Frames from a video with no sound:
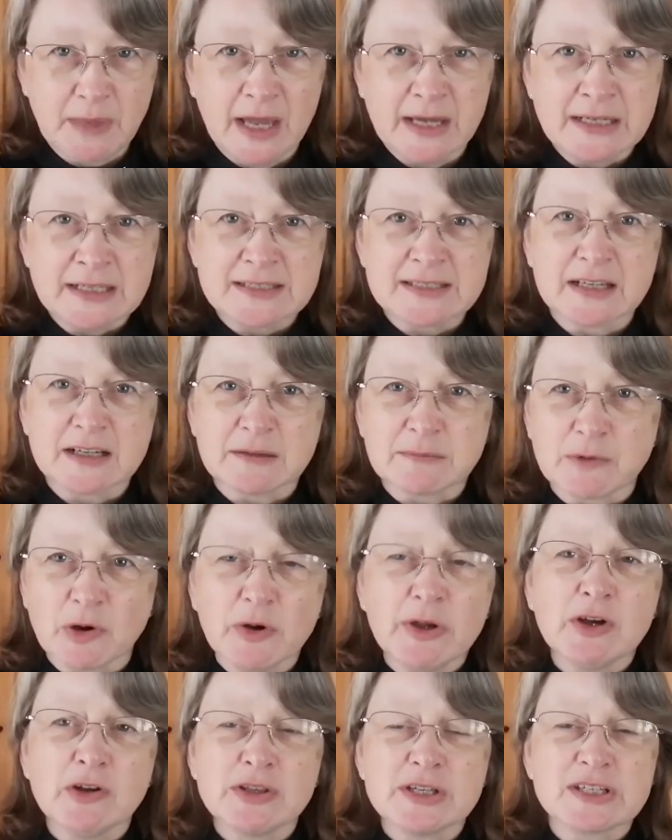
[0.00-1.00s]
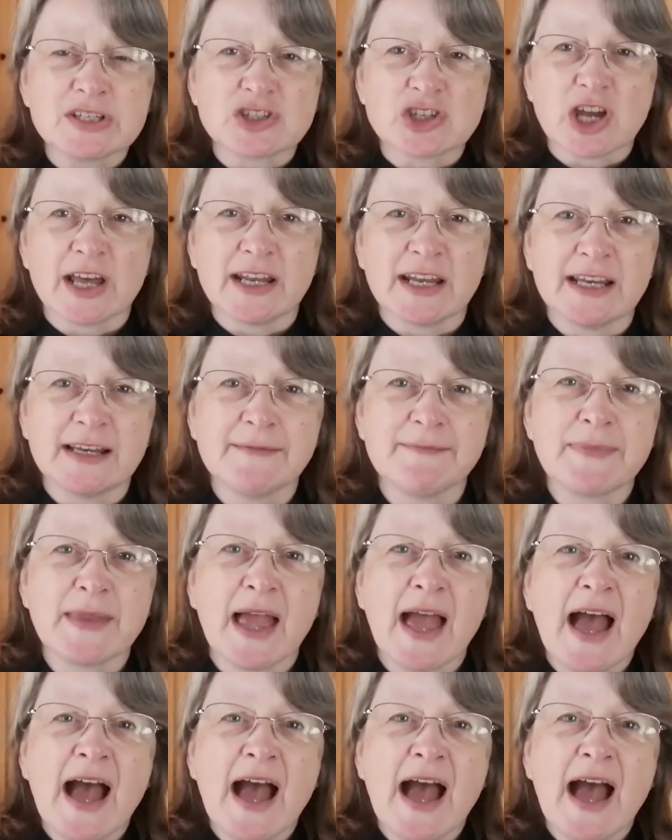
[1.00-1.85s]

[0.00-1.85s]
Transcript: And he said, I'm going on this journey,